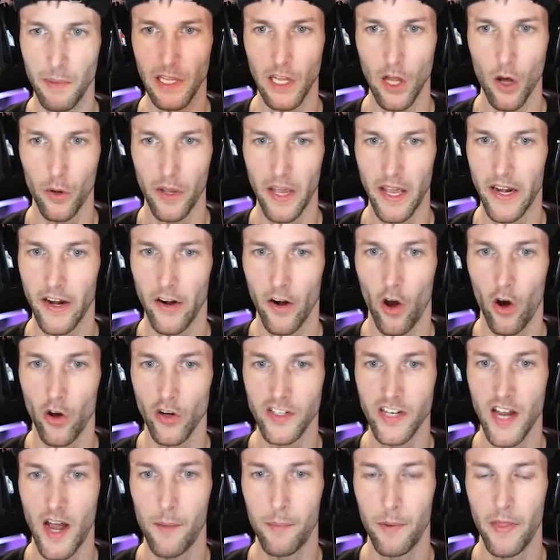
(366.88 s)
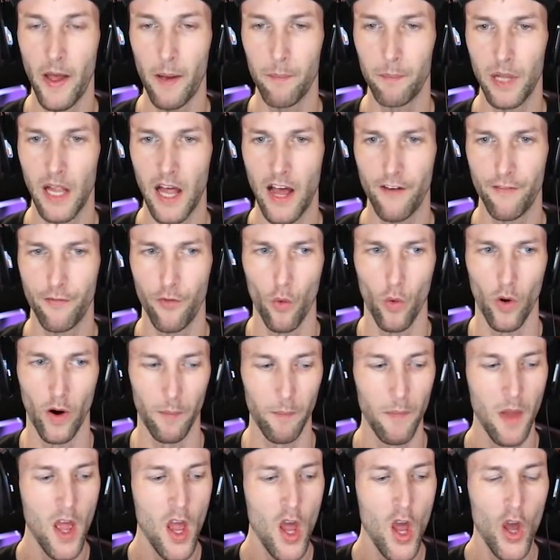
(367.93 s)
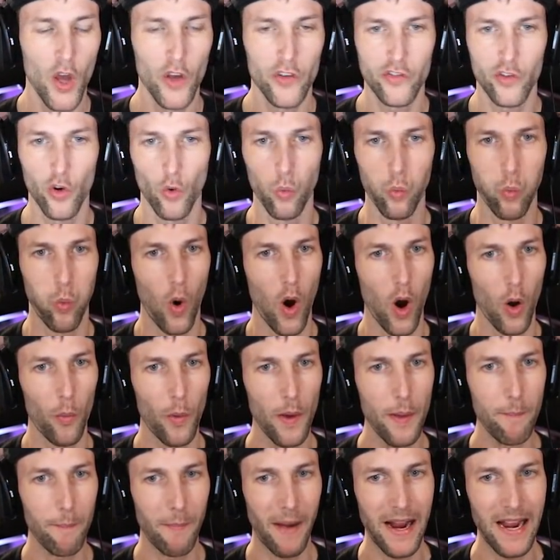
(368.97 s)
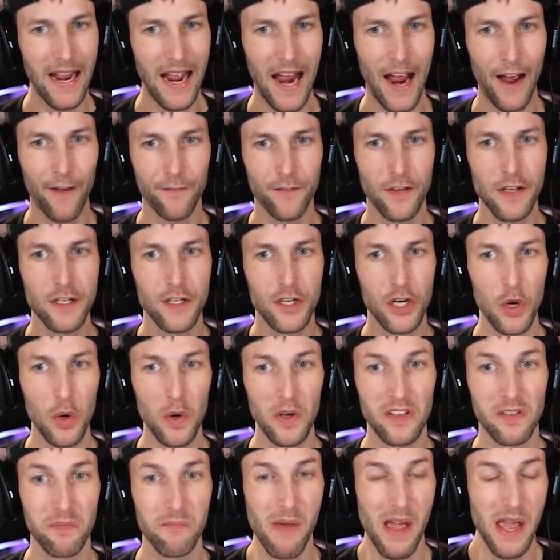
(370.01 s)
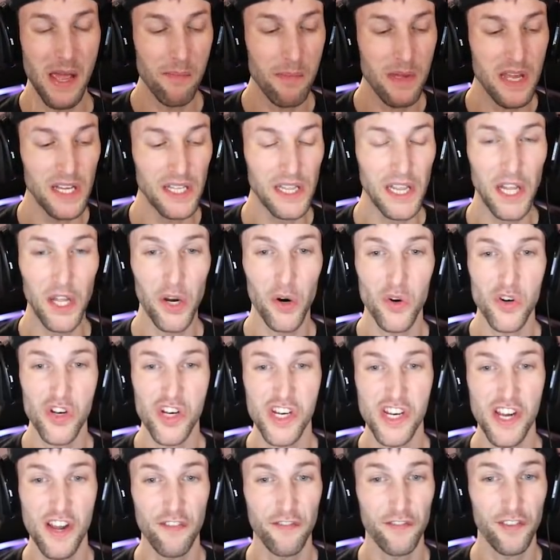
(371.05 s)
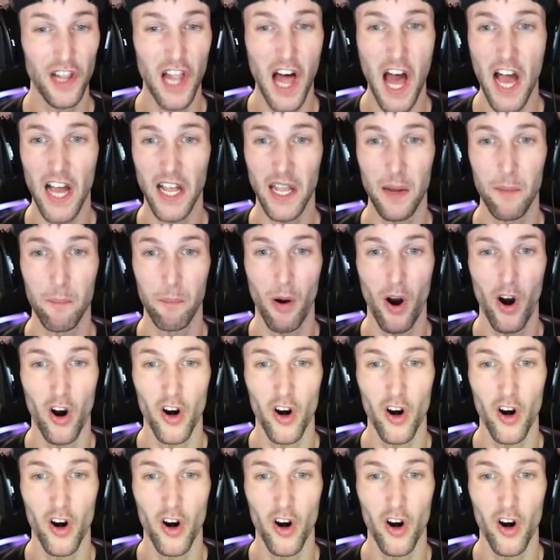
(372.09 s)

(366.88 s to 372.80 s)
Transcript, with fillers: to be located on top of that platform. So what we might have to do is maybe a little shift lock and